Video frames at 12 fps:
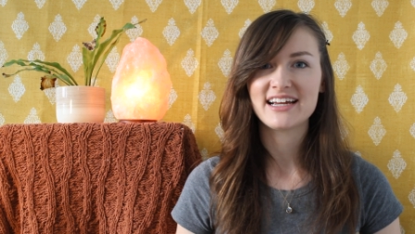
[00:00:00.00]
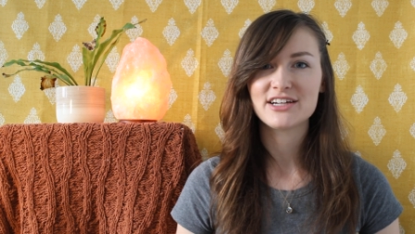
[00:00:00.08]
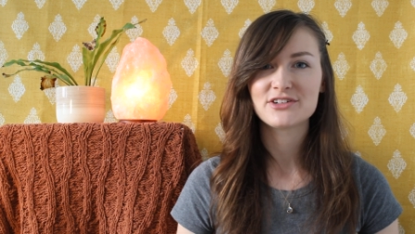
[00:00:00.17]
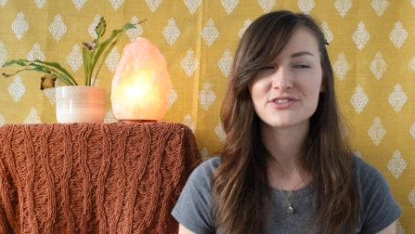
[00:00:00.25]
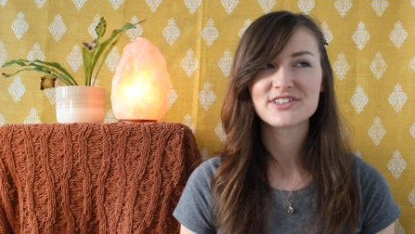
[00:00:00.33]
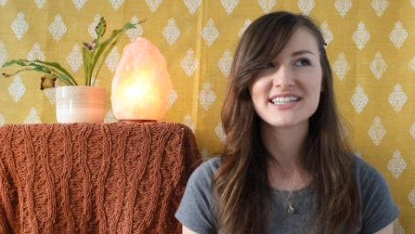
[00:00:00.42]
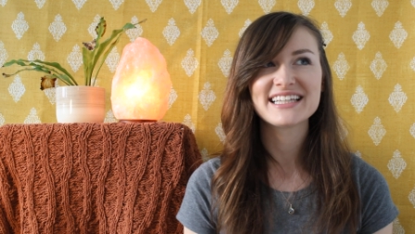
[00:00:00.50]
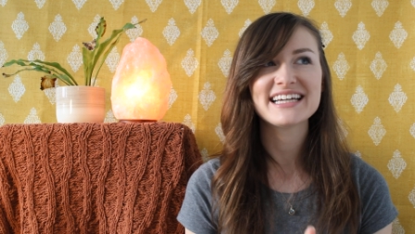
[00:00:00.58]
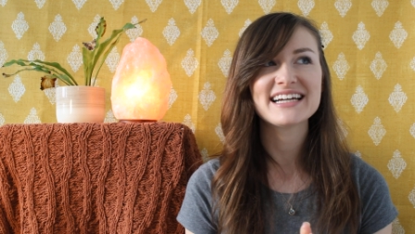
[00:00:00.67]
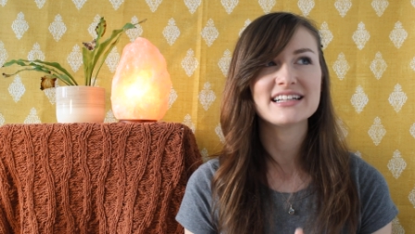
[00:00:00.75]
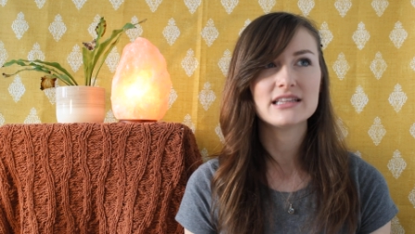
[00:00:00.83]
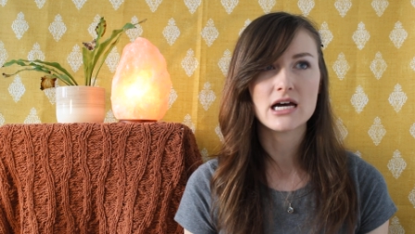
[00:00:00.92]
It
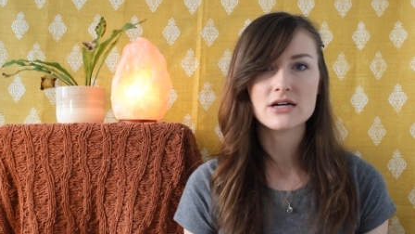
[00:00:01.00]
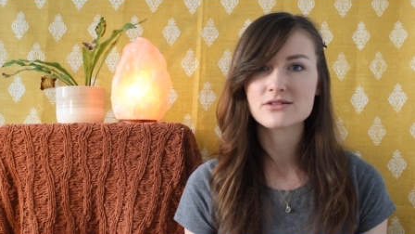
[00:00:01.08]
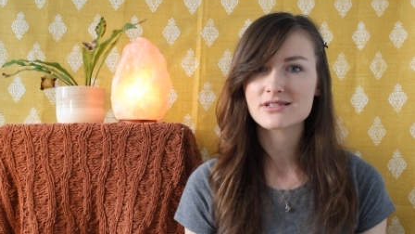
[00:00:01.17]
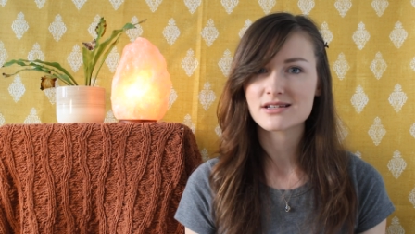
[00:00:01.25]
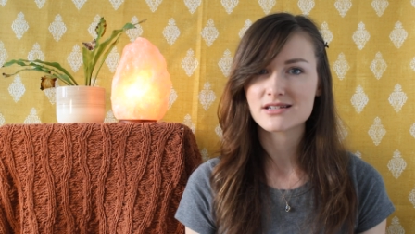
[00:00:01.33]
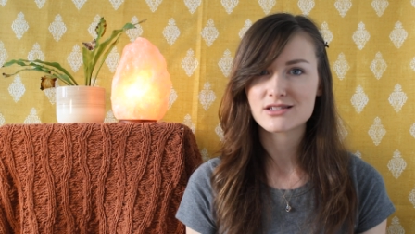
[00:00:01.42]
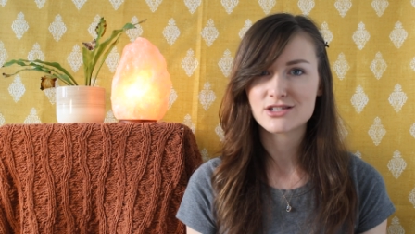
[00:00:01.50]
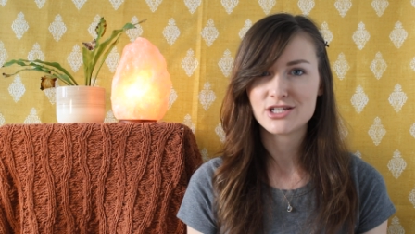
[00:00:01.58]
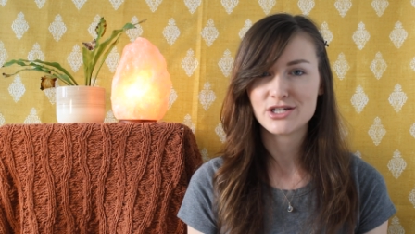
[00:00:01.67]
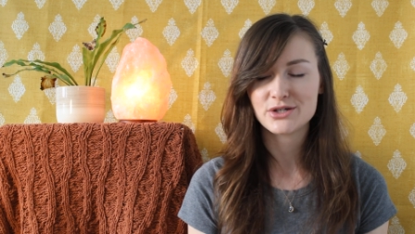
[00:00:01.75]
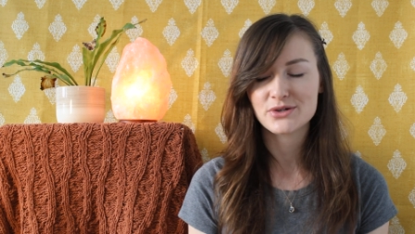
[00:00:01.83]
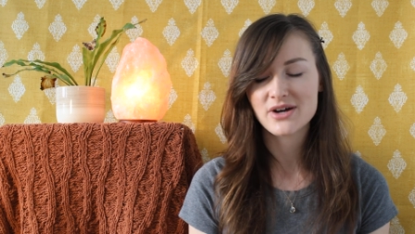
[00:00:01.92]
really allows us
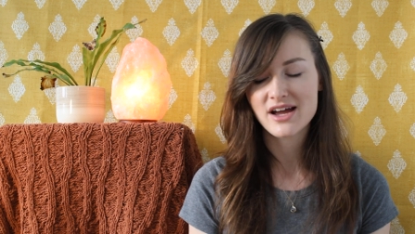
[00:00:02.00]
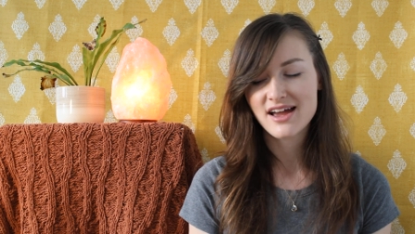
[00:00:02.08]
to,